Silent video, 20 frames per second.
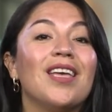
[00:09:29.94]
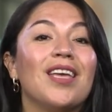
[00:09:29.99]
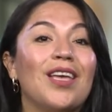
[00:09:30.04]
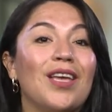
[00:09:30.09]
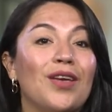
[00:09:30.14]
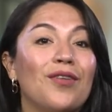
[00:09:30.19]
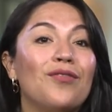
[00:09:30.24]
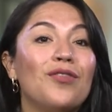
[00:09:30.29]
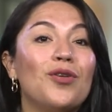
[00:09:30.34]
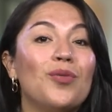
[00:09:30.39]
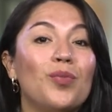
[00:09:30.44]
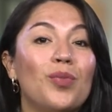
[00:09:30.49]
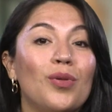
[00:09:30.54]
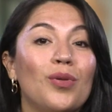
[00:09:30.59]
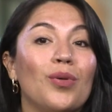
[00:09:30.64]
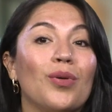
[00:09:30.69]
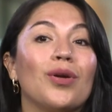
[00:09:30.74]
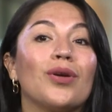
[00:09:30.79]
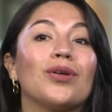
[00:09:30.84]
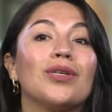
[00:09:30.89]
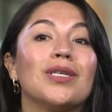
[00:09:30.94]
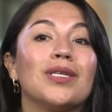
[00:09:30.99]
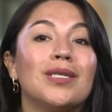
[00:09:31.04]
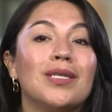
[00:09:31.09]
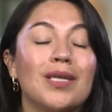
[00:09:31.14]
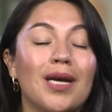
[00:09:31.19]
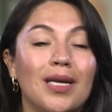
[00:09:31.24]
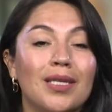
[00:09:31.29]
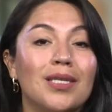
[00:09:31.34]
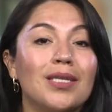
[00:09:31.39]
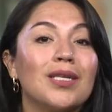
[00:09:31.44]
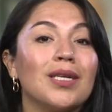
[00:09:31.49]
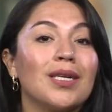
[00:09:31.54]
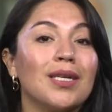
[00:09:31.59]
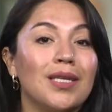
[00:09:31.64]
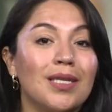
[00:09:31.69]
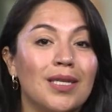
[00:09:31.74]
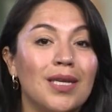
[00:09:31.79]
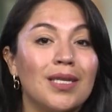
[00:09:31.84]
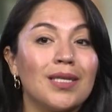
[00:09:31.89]
if an employer decides to
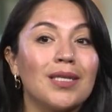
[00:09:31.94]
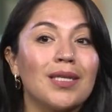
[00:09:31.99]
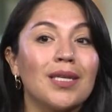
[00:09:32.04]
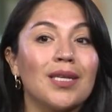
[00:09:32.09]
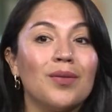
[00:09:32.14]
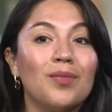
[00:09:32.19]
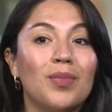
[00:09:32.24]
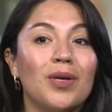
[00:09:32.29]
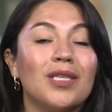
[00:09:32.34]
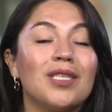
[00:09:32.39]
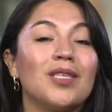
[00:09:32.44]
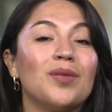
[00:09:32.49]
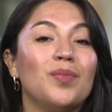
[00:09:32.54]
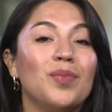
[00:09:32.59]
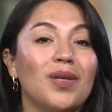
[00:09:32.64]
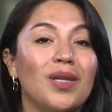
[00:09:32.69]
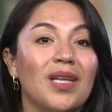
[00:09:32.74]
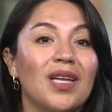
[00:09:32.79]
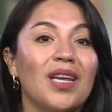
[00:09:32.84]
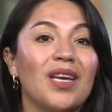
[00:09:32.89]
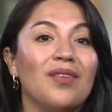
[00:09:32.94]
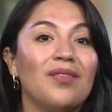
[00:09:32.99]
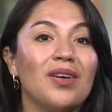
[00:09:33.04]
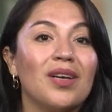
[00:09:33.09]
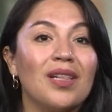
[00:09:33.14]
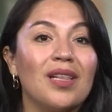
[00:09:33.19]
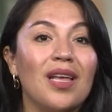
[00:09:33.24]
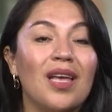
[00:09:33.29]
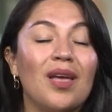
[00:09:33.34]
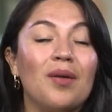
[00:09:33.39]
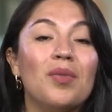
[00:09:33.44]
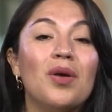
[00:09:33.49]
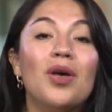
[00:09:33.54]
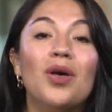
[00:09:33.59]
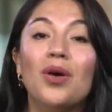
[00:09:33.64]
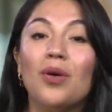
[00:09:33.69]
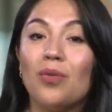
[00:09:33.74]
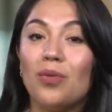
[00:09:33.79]
contest the compensability of a claim,